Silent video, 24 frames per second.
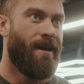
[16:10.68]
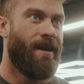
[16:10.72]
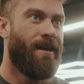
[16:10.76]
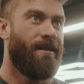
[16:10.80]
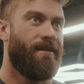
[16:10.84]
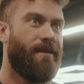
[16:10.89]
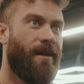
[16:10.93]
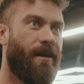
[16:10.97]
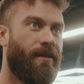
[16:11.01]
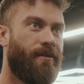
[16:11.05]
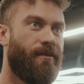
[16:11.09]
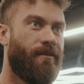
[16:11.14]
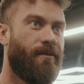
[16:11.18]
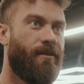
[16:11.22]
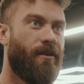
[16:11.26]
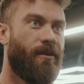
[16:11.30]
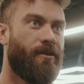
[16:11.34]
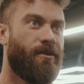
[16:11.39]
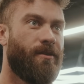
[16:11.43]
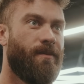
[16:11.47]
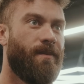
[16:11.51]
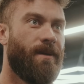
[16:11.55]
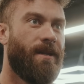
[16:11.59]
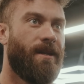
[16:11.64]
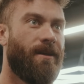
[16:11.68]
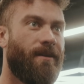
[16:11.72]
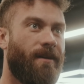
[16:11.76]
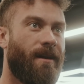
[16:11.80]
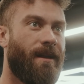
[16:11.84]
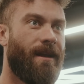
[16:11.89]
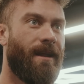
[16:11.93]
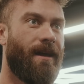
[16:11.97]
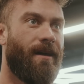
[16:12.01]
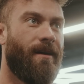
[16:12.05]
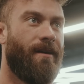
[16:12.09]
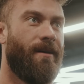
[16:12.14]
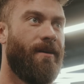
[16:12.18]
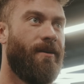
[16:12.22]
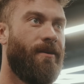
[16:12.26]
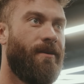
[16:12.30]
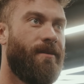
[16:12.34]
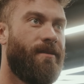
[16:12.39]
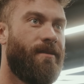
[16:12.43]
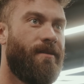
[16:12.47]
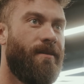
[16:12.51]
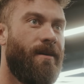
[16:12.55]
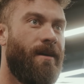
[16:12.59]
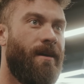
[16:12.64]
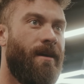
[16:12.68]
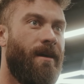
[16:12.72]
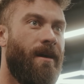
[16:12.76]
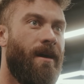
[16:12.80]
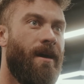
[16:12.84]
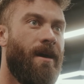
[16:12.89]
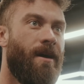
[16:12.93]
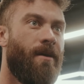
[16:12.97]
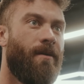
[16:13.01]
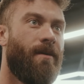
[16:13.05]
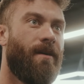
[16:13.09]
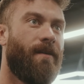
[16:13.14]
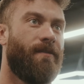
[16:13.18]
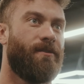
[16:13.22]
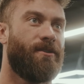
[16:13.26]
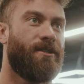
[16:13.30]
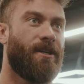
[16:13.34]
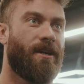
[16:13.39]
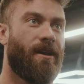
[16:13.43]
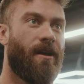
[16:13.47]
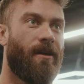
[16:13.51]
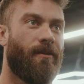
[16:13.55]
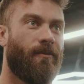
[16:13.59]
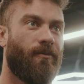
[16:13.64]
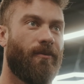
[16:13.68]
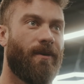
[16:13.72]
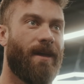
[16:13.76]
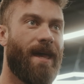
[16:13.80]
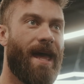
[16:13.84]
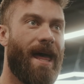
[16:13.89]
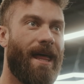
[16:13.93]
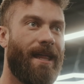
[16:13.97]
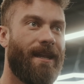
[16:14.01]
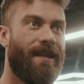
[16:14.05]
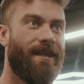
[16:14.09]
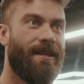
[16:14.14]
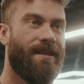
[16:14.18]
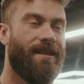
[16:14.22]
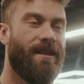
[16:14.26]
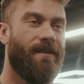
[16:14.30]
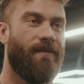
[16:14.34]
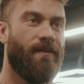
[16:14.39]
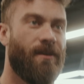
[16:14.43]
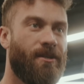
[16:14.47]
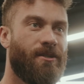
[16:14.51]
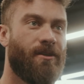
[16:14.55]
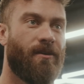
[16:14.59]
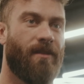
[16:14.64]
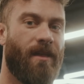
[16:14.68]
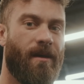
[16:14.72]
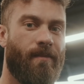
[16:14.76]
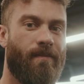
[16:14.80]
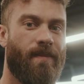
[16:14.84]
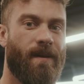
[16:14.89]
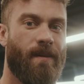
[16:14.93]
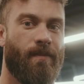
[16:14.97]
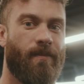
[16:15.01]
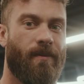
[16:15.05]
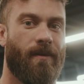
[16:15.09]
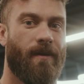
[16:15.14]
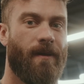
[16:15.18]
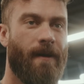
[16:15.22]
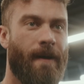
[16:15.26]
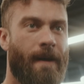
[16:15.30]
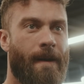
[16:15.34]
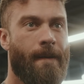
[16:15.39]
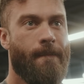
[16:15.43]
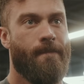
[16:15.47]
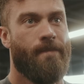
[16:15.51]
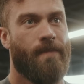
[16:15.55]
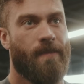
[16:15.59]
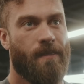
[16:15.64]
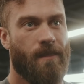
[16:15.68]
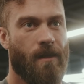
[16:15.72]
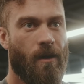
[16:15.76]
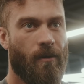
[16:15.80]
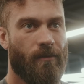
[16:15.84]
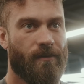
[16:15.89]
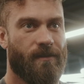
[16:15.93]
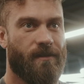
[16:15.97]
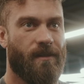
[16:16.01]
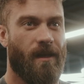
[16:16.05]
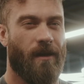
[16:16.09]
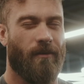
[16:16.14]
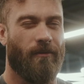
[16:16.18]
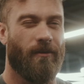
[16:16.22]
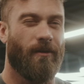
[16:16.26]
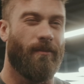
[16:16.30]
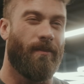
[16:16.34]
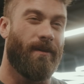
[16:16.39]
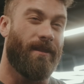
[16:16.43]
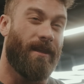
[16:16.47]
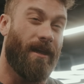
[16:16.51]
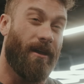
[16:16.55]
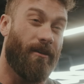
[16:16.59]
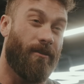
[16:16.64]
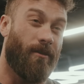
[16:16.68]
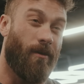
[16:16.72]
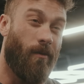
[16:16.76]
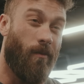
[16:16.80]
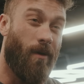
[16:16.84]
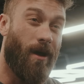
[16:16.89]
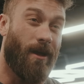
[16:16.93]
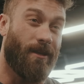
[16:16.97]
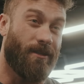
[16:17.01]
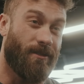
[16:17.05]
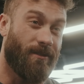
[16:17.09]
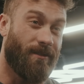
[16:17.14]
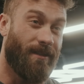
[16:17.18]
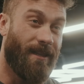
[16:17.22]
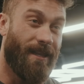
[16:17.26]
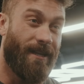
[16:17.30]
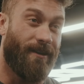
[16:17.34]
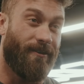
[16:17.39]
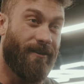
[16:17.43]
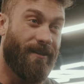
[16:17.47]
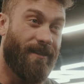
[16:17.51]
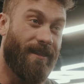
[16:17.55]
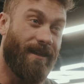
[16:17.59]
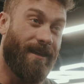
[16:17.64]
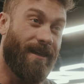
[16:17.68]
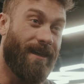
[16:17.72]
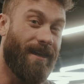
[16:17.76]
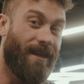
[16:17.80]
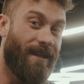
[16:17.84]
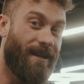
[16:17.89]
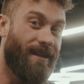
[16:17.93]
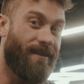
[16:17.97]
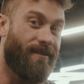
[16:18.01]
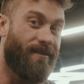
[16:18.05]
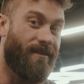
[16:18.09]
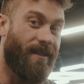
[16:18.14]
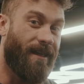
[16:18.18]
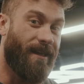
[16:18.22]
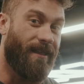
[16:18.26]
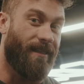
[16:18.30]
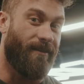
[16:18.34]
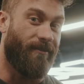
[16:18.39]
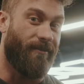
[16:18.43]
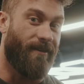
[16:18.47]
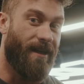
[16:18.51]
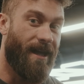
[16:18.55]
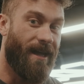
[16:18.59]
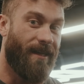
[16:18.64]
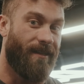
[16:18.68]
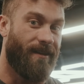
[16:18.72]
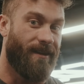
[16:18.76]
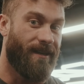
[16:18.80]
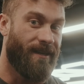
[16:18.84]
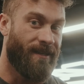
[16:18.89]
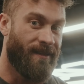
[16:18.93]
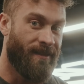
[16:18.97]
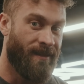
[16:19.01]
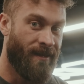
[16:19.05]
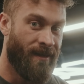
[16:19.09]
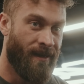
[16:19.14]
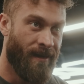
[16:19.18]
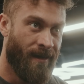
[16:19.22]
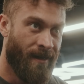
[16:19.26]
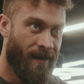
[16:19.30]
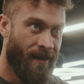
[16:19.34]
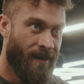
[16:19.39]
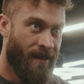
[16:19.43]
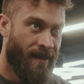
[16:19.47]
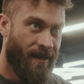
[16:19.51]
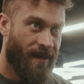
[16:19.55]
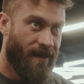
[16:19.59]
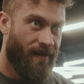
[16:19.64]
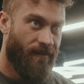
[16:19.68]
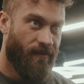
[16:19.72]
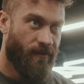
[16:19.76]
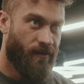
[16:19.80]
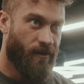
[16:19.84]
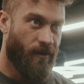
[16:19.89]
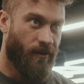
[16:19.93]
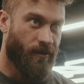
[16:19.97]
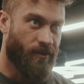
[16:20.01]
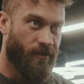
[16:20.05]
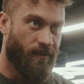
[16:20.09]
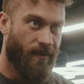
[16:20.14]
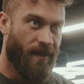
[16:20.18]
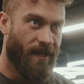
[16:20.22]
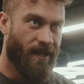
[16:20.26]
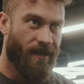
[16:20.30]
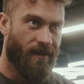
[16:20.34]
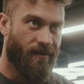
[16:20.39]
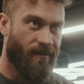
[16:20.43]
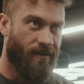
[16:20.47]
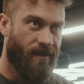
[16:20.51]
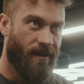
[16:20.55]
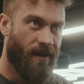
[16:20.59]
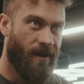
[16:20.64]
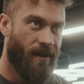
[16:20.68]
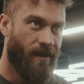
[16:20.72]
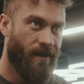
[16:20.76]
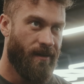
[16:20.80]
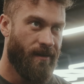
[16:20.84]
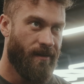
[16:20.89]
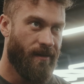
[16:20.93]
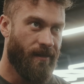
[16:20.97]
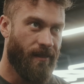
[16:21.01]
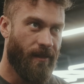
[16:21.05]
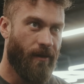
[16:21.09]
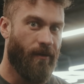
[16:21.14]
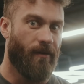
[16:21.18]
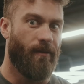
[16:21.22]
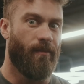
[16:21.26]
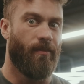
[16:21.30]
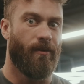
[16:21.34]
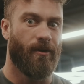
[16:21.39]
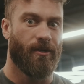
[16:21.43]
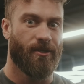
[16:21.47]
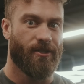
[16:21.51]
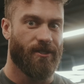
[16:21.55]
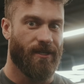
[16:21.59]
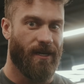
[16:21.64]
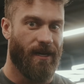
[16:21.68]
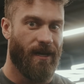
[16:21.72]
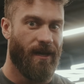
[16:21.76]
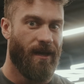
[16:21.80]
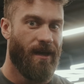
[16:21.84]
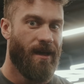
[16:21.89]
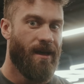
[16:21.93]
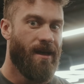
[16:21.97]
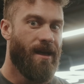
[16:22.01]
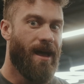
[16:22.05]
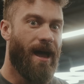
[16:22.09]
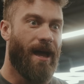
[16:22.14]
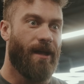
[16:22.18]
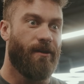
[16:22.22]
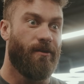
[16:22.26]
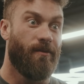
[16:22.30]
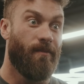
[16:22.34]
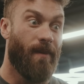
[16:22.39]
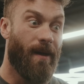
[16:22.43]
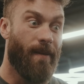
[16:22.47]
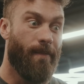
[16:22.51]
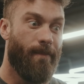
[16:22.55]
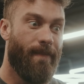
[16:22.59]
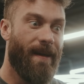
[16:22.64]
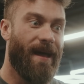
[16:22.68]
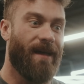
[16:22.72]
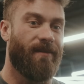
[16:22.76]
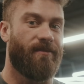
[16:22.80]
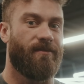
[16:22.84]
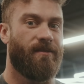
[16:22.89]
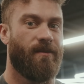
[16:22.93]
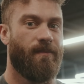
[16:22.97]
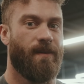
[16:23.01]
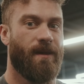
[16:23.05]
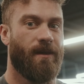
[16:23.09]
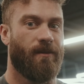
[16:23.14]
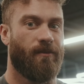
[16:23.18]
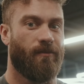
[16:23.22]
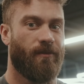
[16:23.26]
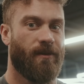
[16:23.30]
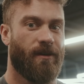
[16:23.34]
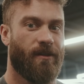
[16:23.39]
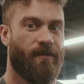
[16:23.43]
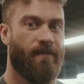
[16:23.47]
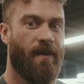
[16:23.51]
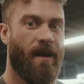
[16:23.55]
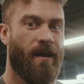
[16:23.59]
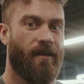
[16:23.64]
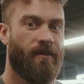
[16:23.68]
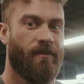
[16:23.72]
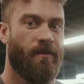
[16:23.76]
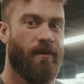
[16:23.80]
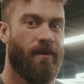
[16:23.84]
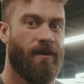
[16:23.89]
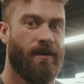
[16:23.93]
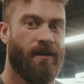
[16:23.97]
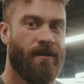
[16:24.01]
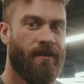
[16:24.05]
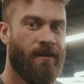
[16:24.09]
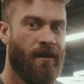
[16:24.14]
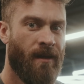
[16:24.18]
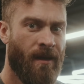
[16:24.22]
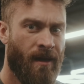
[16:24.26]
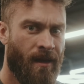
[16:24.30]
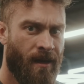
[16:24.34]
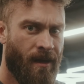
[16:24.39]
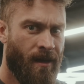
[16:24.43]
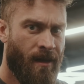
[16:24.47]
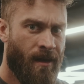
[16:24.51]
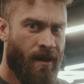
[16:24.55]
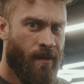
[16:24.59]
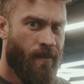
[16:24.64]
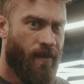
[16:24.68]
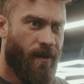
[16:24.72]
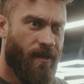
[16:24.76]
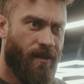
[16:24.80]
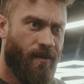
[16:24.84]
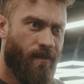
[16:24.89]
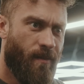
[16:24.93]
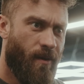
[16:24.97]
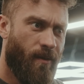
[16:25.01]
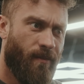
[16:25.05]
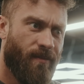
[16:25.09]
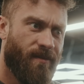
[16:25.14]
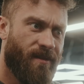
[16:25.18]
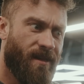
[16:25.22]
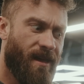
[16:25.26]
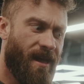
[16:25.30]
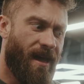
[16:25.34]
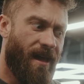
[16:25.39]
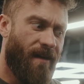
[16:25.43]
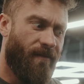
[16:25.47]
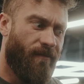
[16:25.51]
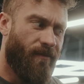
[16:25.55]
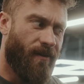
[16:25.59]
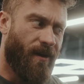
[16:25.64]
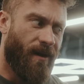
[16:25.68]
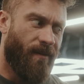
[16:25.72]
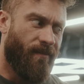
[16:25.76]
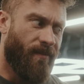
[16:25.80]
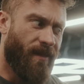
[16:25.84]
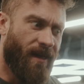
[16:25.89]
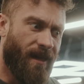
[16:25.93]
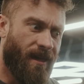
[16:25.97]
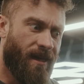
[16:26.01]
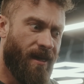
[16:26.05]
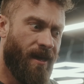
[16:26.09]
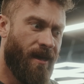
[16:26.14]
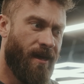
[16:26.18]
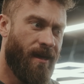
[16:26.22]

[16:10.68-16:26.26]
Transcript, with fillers: It's all through social media right now. It's, there's shit called reality T V show that people know it's not real, but they also watch it literally thinking it is slightly reality. And even social media is a load of bullshit. I do my best to be as real as possible on here, but the moments I have where I'm like